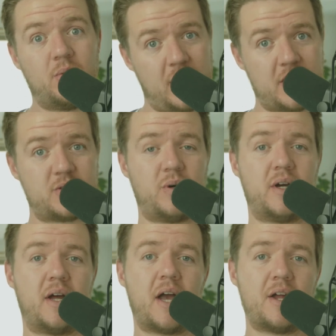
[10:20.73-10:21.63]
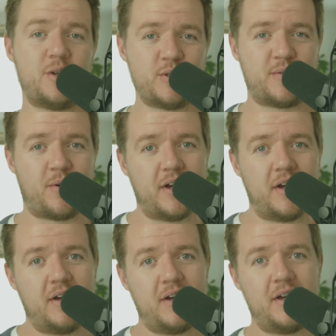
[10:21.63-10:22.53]
Well, guess what? I got news for
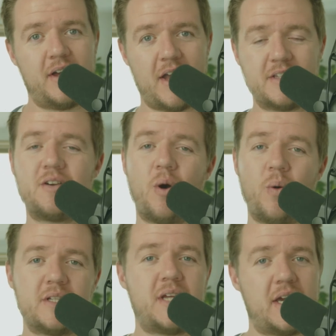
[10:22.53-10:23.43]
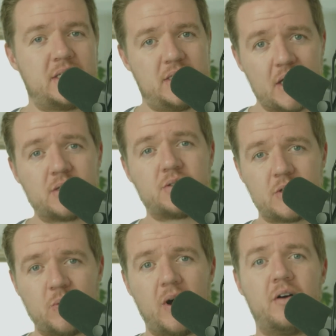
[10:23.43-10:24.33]
you. It's going to take 6
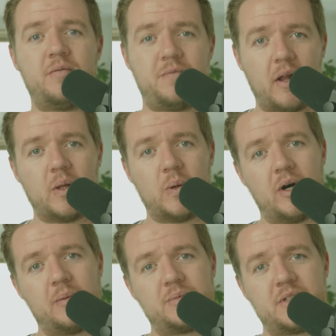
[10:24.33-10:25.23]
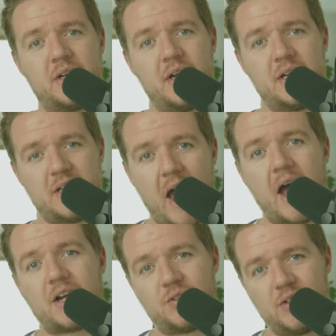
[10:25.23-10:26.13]
to 12 follow ups to
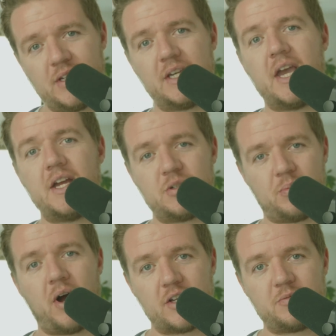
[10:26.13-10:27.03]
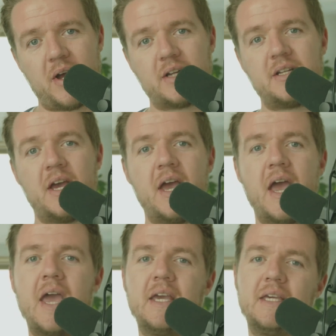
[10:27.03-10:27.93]
actually engage a prospect
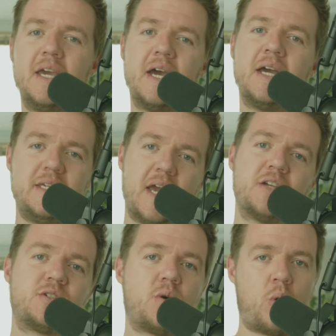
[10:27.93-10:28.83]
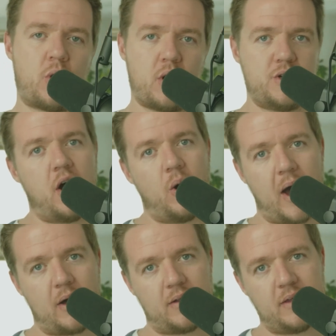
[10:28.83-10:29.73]
and get a yes or a
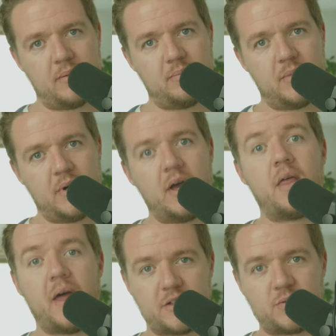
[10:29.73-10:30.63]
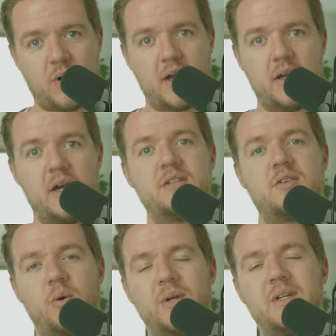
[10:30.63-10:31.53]
no out of them. That's right. It's
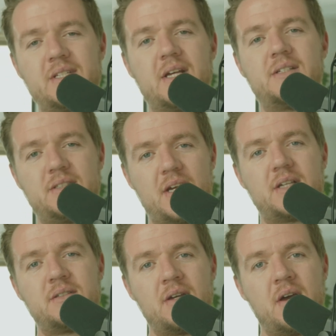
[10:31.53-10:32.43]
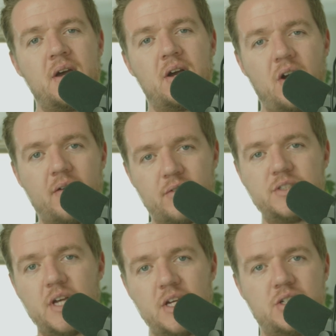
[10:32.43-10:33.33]
going to take 6
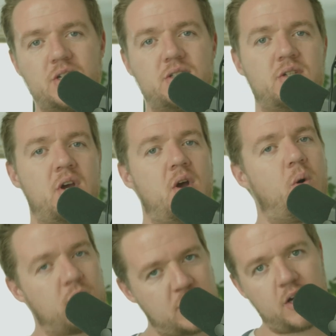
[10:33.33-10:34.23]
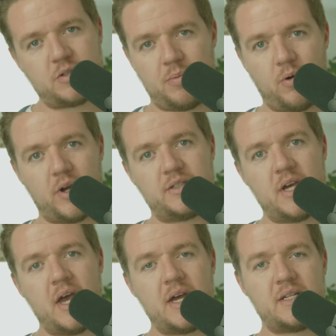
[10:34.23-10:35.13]
conversations or touch
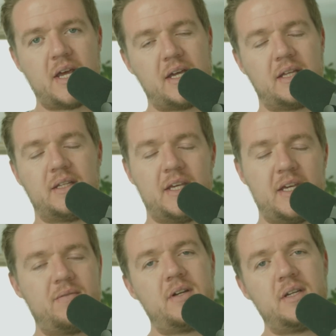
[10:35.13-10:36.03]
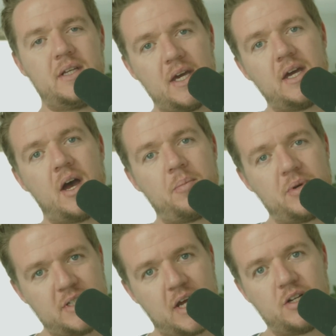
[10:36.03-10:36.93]
points to even get a
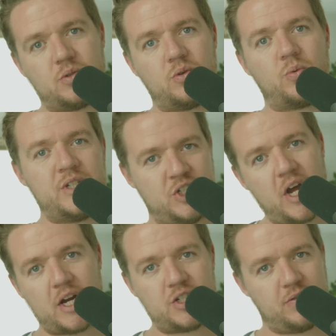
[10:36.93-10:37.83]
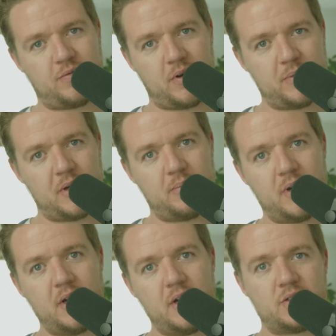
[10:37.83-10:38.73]
potential rejection from them.
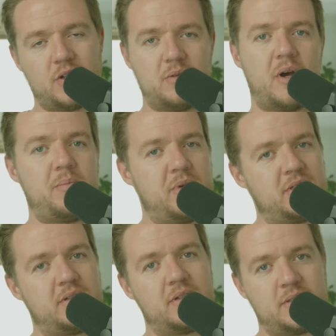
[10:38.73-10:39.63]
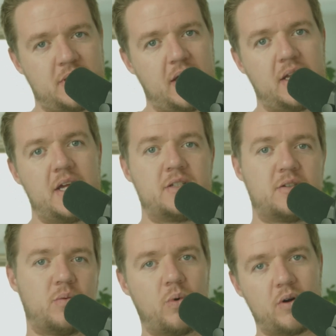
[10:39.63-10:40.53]
So you might be saying,
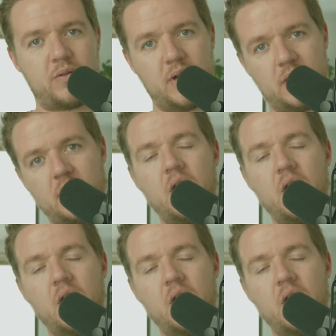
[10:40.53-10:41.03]
is it worth it?